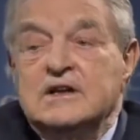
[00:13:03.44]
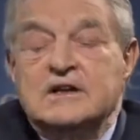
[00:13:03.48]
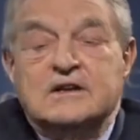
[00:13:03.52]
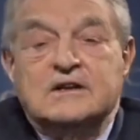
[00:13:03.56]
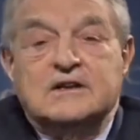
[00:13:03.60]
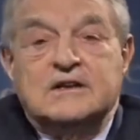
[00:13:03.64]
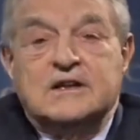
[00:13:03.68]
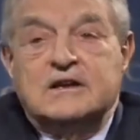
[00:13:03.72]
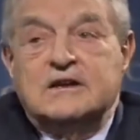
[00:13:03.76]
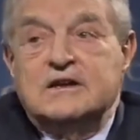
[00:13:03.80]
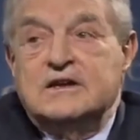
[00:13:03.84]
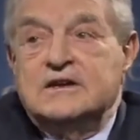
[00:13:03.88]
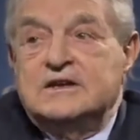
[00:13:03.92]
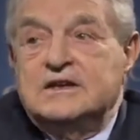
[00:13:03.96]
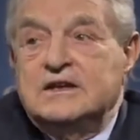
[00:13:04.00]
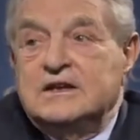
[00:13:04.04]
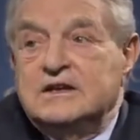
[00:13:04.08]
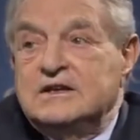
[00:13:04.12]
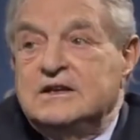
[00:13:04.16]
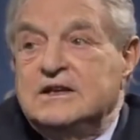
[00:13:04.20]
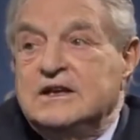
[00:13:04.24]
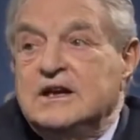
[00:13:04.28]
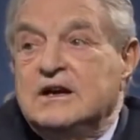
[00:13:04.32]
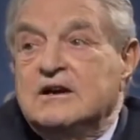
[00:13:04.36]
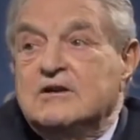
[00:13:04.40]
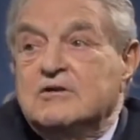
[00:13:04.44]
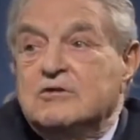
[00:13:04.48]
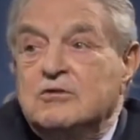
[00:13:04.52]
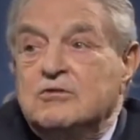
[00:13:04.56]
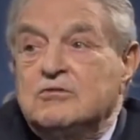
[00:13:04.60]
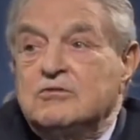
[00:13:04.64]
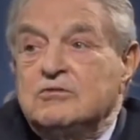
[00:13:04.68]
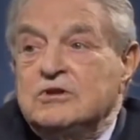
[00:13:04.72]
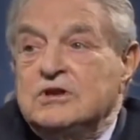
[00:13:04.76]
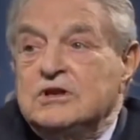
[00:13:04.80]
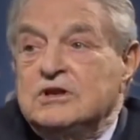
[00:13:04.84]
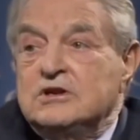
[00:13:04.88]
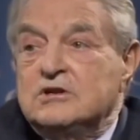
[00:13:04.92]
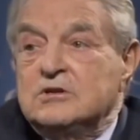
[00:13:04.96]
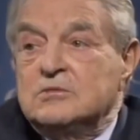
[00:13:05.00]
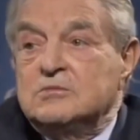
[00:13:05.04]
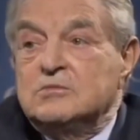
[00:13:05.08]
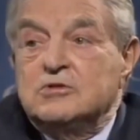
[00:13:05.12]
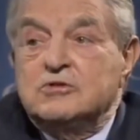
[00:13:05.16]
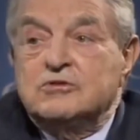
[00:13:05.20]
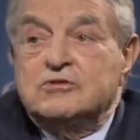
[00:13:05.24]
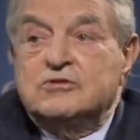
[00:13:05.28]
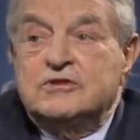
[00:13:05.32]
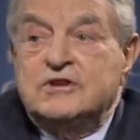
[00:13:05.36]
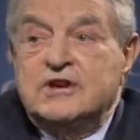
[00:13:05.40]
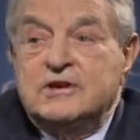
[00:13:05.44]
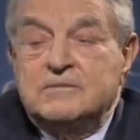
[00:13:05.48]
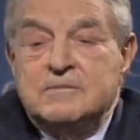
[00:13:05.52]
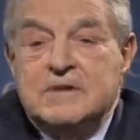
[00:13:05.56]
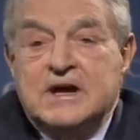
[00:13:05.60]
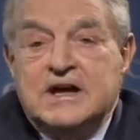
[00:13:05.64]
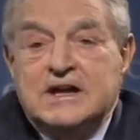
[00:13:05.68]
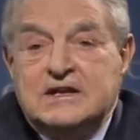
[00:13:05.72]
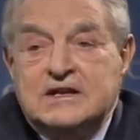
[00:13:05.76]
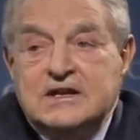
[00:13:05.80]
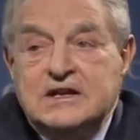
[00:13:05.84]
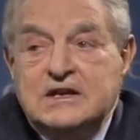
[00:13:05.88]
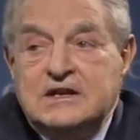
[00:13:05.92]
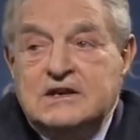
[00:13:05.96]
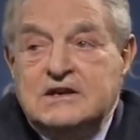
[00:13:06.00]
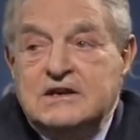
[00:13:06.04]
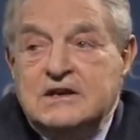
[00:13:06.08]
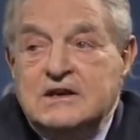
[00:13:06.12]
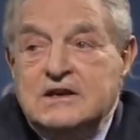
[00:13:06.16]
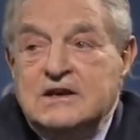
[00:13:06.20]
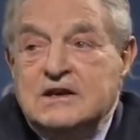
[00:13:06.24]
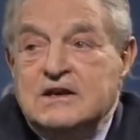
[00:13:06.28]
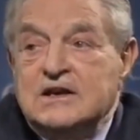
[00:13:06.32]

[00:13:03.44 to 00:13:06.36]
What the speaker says: They are only the most dramatic